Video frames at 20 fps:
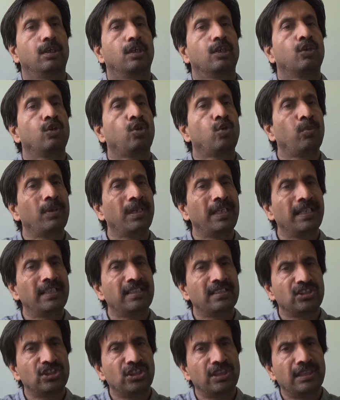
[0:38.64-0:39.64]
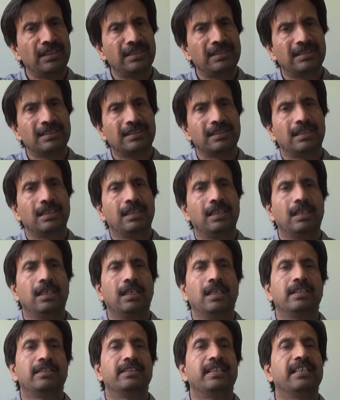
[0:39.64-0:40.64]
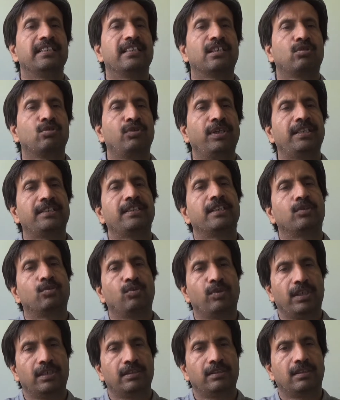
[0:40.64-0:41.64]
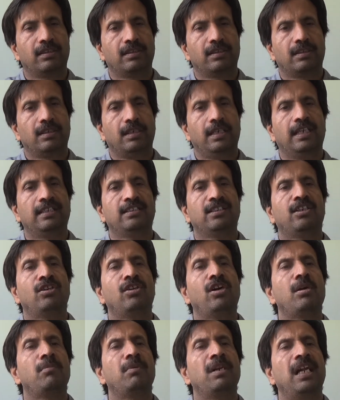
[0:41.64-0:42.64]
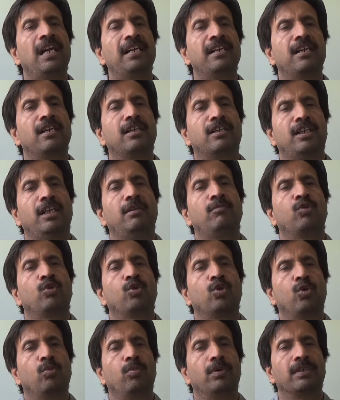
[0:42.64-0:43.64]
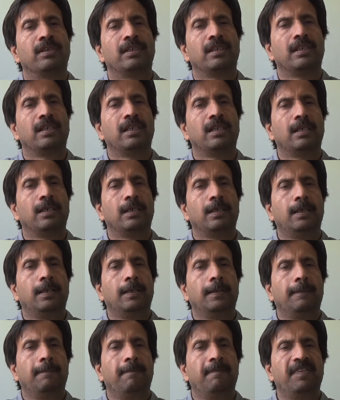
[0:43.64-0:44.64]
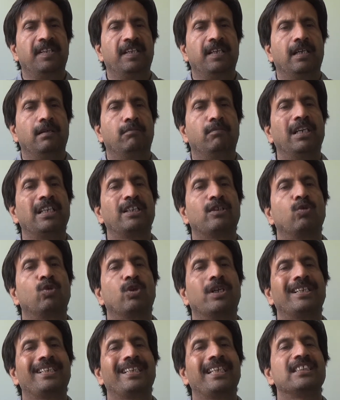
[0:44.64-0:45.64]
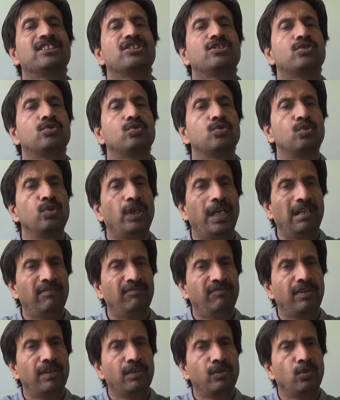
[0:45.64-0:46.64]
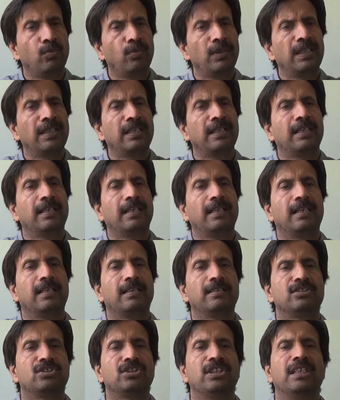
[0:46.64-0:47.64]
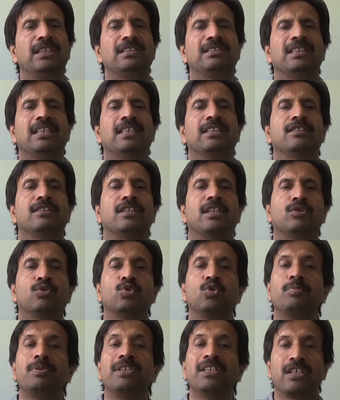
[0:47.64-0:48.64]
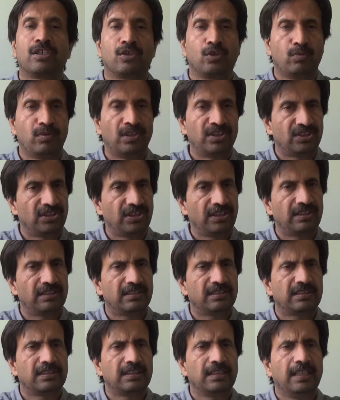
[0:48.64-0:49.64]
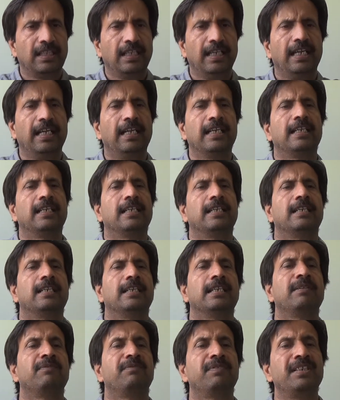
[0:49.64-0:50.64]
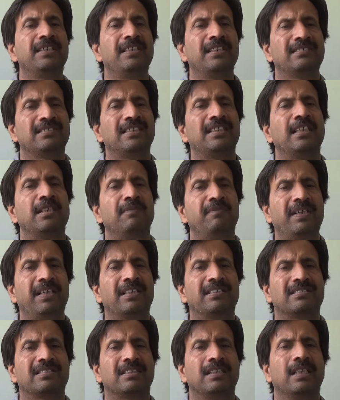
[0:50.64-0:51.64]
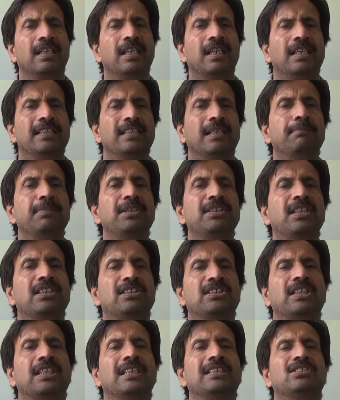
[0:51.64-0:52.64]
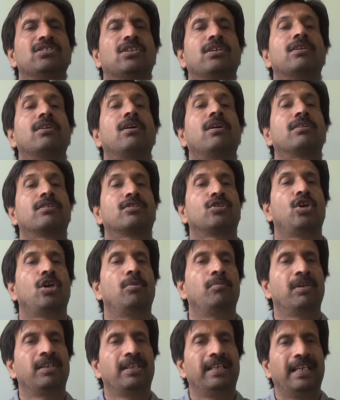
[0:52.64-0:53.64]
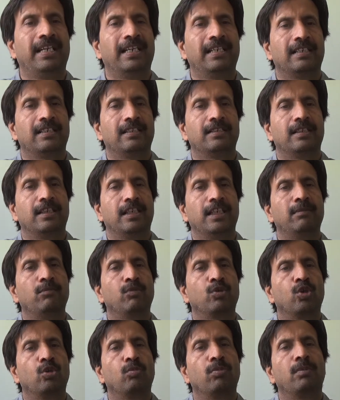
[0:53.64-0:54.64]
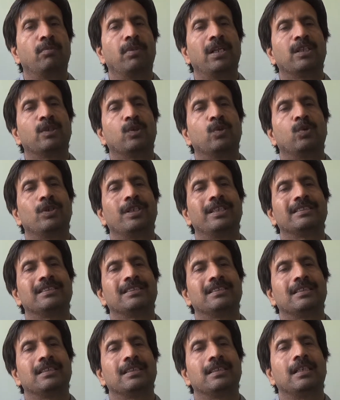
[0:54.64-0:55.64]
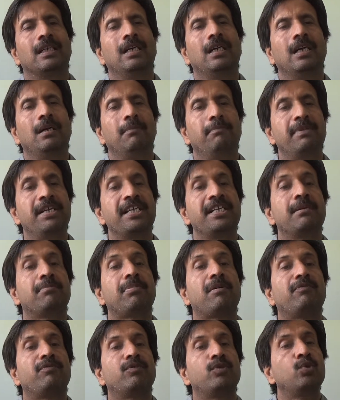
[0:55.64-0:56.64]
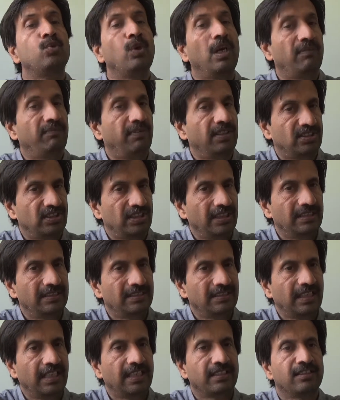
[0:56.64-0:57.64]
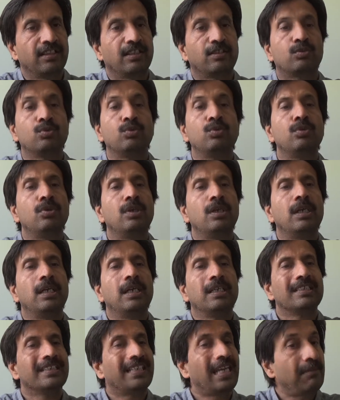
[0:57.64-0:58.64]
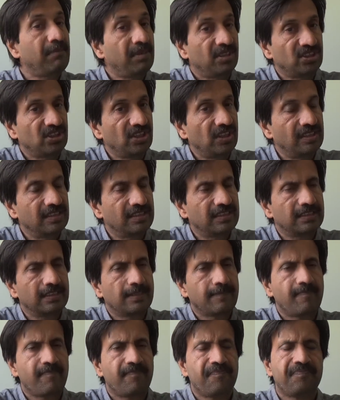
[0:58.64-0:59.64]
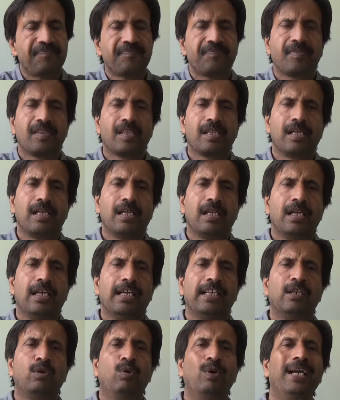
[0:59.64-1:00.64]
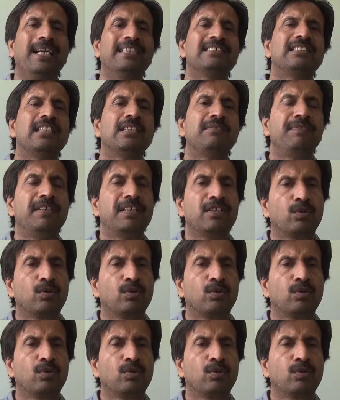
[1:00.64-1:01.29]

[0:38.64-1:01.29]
globulin chains that are connected together, and the normal adult hemoglobin molecule contains two alpha globulin chains and the two beta globulin chains, and in fetus and infants the beta chains are not common, and the hemoglobin molecule is made up of two alpha chains and the two gamma chains. Now, as the infant